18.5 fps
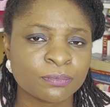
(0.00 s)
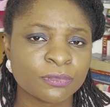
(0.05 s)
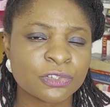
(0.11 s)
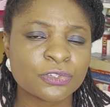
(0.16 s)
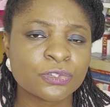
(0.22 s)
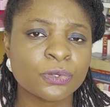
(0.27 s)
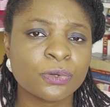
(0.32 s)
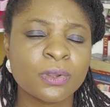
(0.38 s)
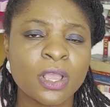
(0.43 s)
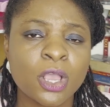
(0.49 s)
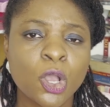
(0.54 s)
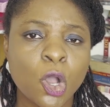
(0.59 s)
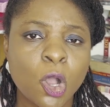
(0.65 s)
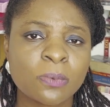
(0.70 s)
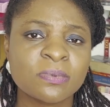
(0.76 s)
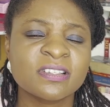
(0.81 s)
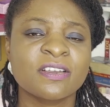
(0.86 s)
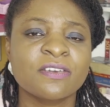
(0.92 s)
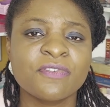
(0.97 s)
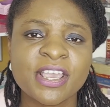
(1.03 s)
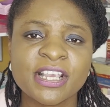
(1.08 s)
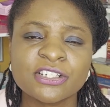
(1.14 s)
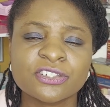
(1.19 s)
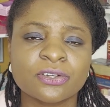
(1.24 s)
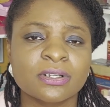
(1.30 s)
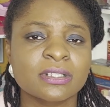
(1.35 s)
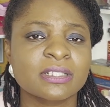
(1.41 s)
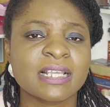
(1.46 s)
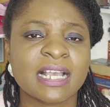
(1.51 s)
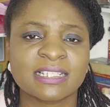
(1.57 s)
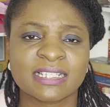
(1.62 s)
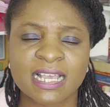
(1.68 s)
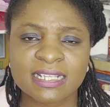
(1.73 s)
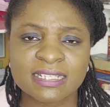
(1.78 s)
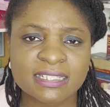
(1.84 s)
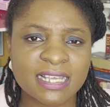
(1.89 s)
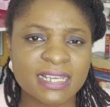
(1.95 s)
So observations, as
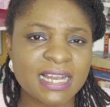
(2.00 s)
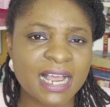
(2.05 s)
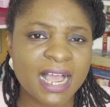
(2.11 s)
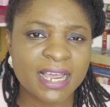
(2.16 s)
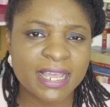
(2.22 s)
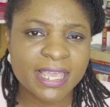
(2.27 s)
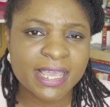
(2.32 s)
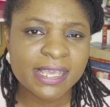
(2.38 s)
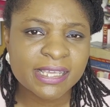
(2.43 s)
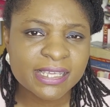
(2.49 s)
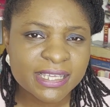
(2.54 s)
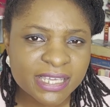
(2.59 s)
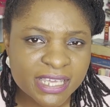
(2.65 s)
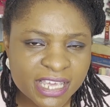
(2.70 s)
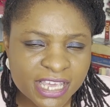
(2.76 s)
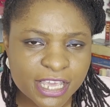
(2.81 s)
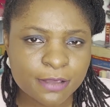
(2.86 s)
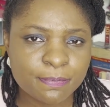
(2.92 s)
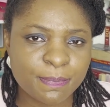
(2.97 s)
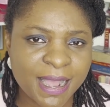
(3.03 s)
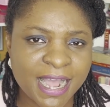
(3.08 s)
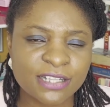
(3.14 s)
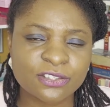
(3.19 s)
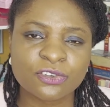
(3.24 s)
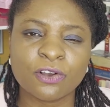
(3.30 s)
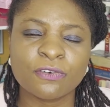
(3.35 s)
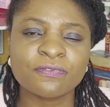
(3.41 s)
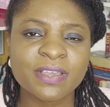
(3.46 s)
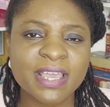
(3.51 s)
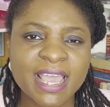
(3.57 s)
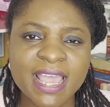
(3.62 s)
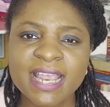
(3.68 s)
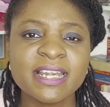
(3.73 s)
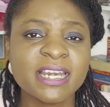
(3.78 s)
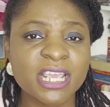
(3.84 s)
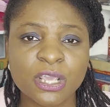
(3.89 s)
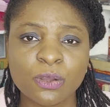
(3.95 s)
I said, are a key part of
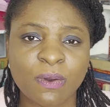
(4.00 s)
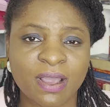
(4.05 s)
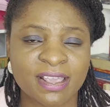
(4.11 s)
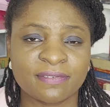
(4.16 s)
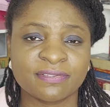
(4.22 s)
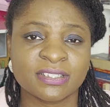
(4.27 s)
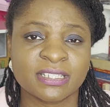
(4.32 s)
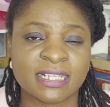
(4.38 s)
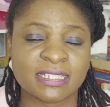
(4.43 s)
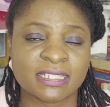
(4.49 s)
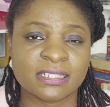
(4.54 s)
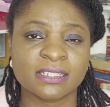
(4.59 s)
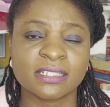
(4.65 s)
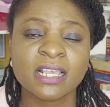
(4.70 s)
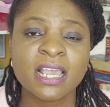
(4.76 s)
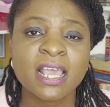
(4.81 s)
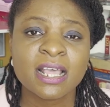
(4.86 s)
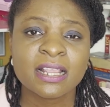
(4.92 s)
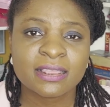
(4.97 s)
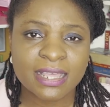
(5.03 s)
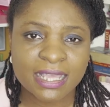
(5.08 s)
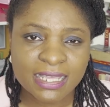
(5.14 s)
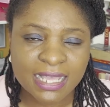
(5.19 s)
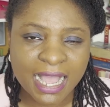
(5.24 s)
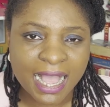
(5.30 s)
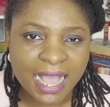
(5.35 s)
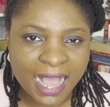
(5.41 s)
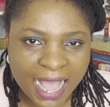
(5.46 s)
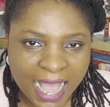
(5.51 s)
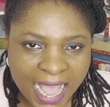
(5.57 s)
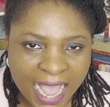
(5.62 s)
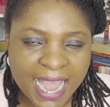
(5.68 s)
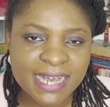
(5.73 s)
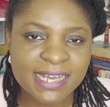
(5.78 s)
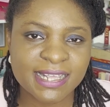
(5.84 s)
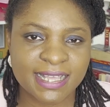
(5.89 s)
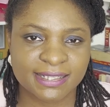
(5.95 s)
any EYF settings. They are
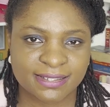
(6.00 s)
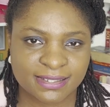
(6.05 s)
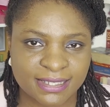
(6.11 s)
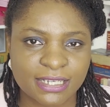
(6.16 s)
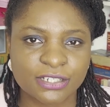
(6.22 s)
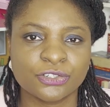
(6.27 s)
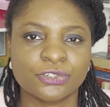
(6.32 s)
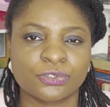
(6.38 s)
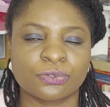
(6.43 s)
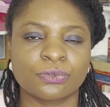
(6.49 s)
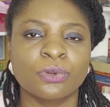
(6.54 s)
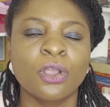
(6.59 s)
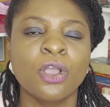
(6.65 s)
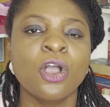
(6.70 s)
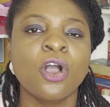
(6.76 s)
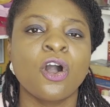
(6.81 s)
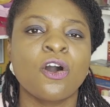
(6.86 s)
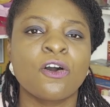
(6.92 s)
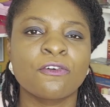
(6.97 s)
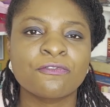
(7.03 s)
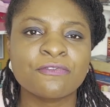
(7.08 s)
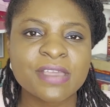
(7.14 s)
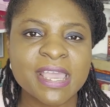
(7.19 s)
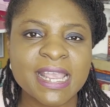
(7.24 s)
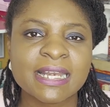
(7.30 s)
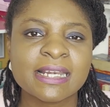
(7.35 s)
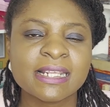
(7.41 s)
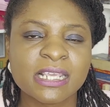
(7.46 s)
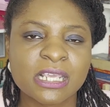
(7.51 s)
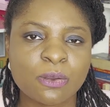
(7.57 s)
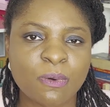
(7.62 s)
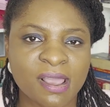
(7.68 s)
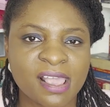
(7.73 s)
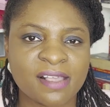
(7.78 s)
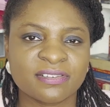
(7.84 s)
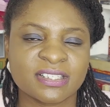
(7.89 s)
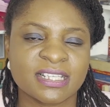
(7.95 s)
highly essential of any
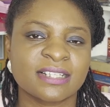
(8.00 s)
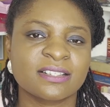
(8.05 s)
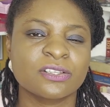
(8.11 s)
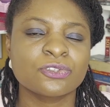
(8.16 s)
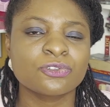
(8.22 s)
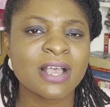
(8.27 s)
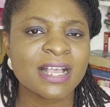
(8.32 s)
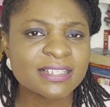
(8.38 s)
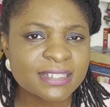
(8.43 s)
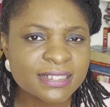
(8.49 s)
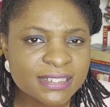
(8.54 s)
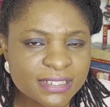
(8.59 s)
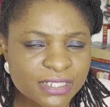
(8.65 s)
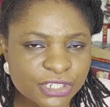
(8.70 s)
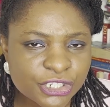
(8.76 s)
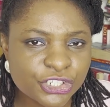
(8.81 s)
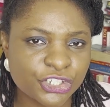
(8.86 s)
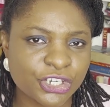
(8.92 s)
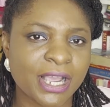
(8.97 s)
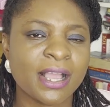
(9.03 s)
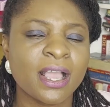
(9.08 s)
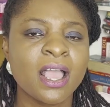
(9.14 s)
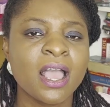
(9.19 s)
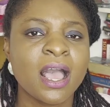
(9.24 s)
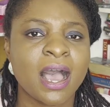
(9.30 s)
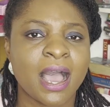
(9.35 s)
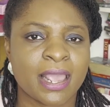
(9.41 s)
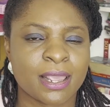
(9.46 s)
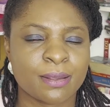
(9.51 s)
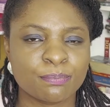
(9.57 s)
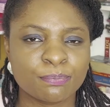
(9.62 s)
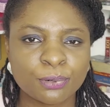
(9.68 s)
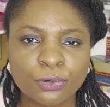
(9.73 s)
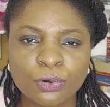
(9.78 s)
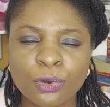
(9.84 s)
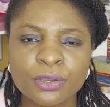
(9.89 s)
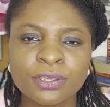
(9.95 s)
EYF setting. So as a teacher, I
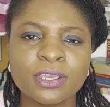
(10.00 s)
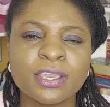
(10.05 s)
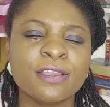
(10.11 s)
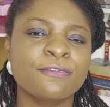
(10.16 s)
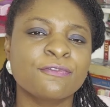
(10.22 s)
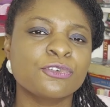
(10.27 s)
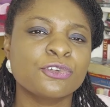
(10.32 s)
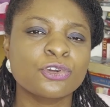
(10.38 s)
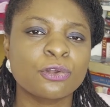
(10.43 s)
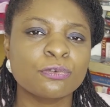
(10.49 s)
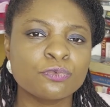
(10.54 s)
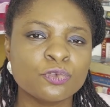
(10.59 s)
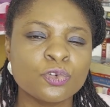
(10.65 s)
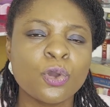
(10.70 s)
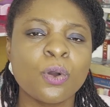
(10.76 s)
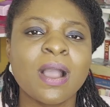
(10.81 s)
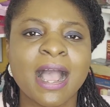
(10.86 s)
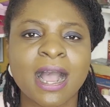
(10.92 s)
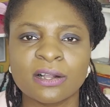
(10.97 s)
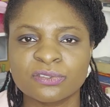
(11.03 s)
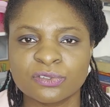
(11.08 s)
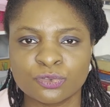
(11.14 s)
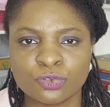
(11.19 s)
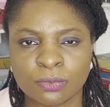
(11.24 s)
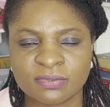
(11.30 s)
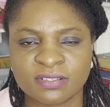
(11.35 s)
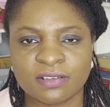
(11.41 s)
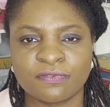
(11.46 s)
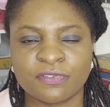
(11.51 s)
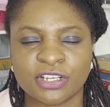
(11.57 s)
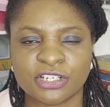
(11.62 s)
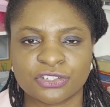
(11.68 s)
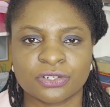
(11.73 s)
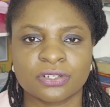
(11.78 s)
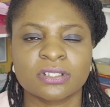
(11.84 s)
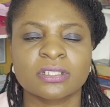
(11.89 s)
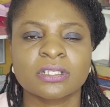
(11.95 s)
implore you, if you don't know how to do
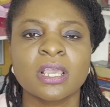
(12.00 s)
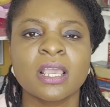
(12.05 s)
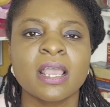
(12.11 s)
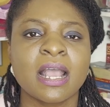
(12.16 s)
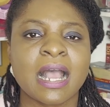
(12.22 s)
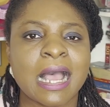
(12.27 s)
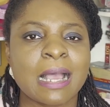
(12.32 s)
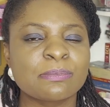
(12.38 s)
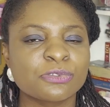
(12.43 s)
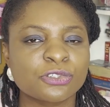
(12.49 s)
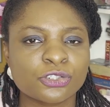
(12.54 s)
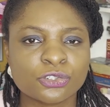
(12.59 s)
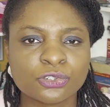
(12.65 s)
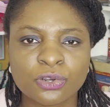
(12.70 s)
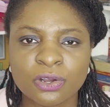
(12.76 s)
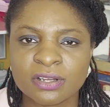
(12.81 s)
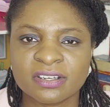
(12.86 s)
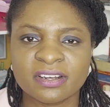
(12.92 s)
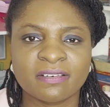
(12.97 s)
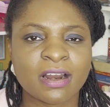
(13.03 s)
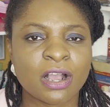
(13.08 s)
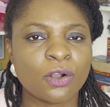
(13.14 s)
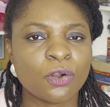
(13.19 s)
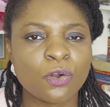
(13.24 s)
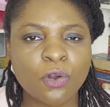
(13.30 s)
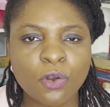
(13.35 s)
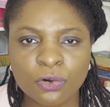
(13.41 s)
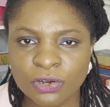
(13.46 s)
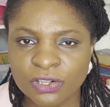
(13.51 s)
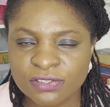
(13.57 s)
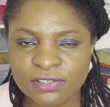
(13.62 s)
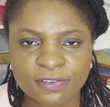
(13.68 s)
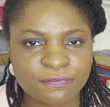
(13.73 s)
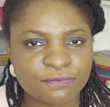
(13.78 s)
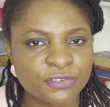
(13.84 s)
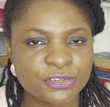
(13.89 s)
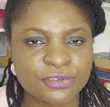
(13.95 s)
observations, I'm sure there are a whole lot
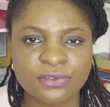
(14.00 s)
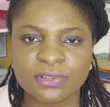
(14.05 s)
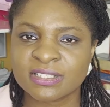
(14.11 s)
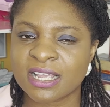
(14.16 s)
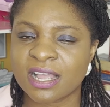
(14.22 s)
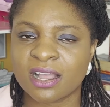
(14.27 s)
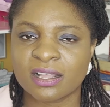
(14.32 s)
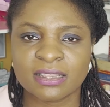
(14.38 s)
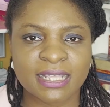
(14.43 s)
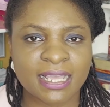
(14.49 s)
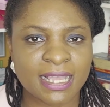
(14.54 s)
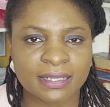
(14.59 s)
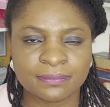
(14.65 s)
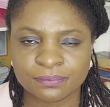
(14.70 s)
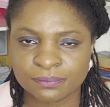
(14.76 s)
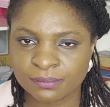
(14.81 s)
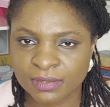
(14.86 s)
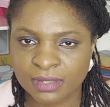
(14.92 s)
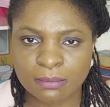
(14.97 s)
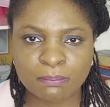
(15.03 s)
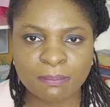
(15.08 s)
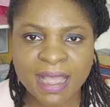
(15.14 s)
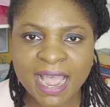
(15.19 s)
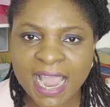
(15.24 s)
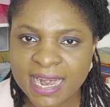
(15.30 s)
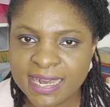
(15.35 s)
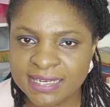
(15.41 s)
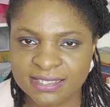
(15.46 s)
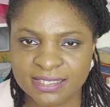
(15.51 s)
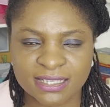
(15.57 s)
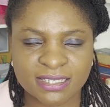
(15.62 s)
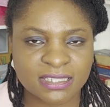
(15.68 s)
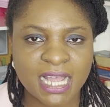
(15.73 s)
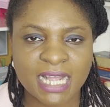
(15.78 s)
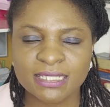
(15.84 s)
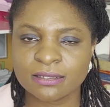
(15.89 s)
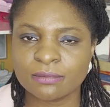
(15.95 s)
of videos out there. Mine is a
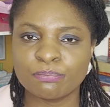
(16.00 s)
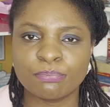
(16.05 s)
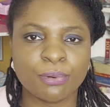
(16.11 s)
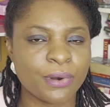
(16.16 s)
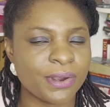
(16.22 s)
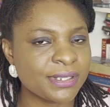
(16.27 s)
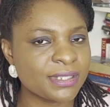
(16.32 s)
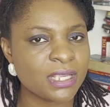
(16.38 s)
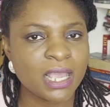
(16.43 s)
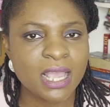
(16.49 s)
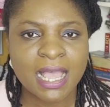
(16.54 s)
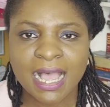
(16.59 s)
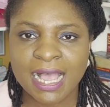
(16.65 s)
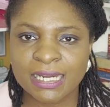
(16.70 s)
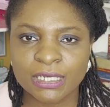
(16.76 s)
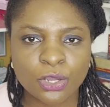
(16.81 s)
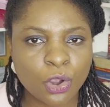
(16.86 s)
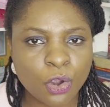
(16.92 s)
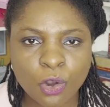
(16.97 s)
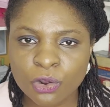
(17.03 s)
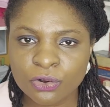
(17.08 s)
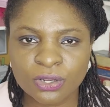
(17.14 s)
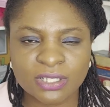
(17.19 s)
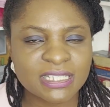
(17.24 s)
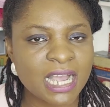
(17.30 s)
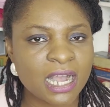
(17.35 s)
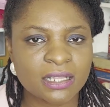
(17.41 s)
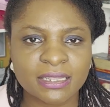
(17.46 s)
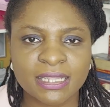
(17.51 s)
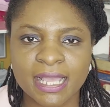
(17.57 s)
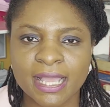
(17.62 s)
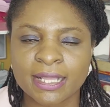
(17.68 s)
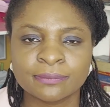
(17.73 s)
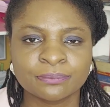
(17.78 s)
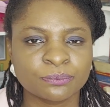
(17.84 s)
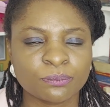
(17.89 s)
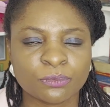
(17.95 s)
starting point, and a whole lot out
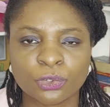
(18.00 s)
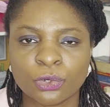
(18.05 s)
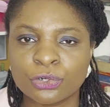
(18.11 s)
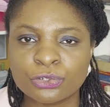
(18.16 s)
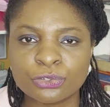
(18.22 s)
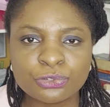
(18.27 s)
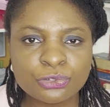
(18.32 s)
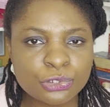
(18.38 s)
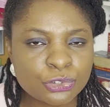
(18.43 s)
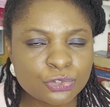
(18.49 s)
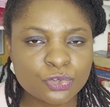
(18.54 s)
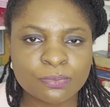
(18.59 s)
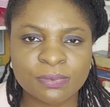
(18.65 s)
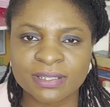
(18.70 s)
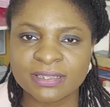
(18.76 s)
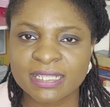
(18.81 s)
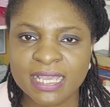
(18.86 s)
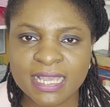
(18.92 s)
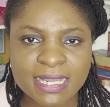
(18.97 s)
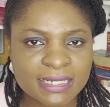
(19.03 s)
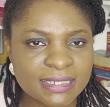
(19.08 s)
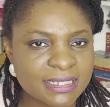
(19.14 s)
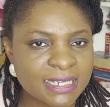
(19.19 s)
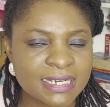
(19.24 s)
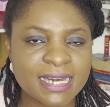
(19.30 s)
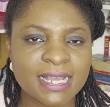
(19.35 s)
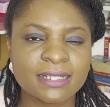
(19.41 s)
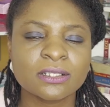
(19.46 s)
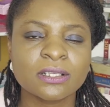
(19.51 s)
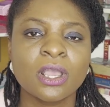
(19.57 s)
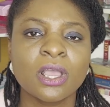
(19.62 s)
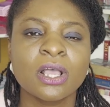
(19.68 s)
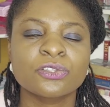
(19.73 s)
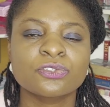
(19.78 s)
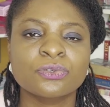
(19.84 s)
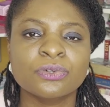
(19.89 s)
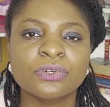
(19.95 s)
there on YouTube, on the internet,
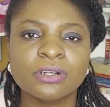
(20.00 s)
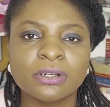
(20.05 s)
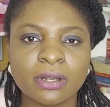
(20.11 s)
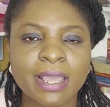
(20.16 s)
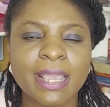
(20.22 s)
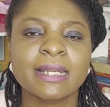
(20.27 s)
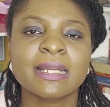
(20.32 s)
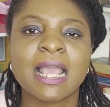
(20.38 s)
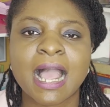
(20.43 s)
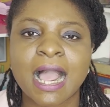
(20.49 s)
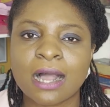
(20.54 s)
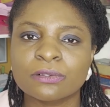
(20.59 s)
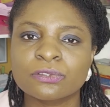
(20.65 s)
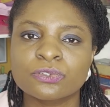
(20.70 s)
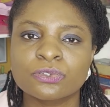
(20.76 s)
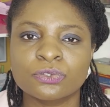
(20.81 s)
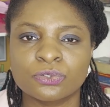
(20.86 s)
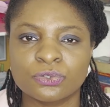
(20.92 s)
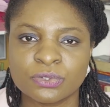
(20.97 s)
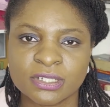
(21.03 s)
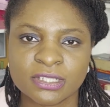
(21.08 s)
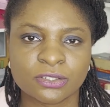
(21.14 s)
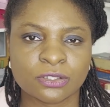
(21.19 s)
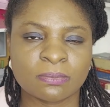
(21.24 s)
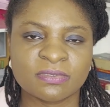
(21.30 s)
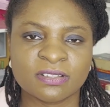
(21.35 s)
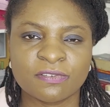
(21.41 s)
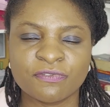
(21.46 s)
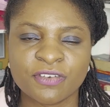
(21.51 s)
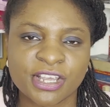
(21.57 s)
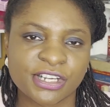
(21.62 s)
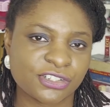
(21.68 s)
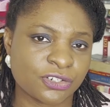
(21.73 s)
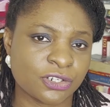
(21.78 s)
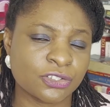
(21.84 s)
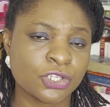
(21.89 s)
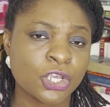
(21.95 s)
to learn how to do these
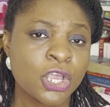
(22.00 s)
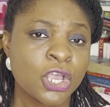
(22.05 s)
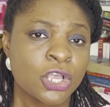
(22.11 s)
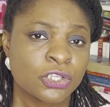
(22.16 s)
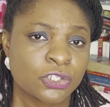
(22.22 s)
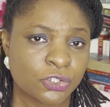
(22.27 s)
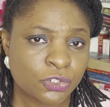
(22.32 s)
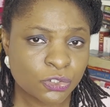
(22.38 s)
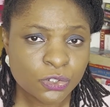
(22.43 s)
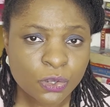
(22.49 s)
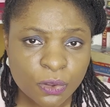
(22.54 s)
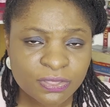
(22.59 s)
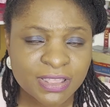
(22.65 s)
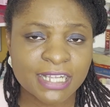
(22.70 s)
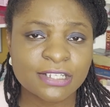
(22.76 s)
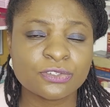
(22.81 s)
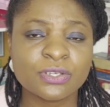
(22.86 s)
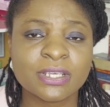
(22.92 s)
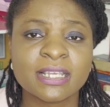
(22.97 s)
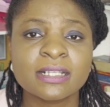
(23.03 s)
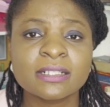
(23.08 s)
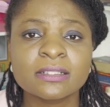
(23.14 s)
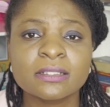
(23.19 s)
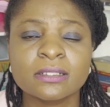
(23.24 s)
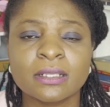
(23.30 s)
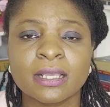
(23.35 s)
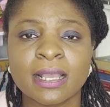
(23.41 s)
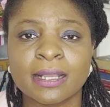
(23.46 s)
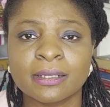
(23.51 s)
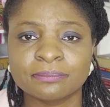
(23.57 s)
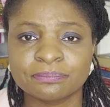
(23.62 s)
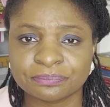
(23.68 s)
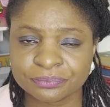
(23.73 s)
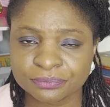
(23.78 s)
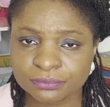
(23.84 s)
observations so that you can